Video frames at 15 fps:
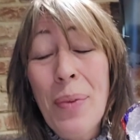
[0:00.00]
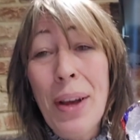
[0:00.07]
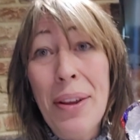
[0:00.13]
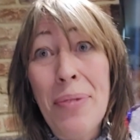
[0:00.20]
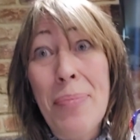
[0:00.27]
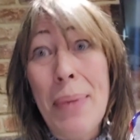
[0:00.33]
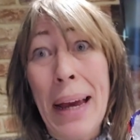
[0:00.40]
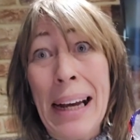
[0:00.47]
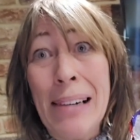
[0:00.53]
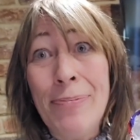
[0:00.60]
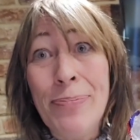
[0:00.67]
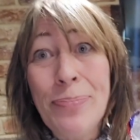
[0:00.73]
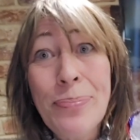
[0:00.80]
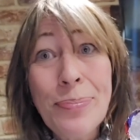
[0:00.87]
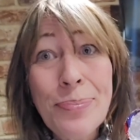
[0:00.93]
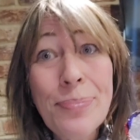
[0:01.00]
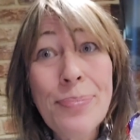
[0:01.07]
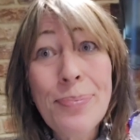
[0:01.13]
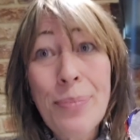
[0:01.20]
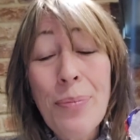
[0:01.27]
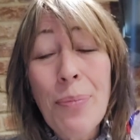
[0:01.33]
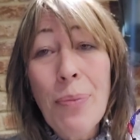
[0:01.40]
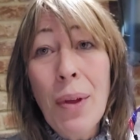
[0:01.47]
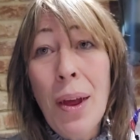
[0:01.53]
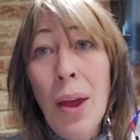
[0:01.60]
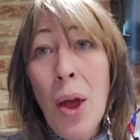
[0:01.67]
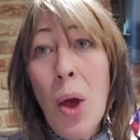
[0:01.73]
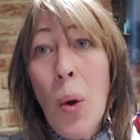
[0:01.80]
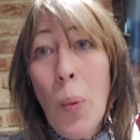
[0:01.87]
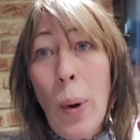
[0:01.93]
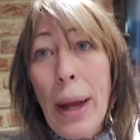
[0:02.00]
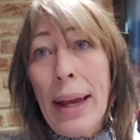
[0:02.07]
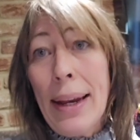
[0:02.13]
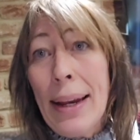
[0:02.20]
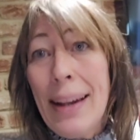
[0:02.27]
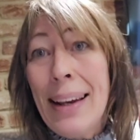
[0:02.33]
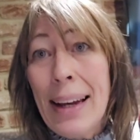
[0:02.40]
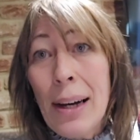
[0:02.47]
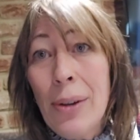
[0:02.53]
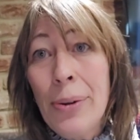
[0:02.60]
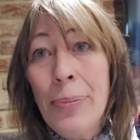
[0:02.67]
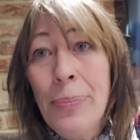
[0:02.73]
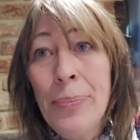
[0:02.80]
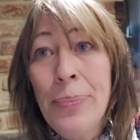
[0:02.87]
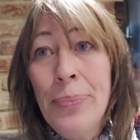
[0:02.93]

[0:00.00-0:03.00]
It's me weighting it down.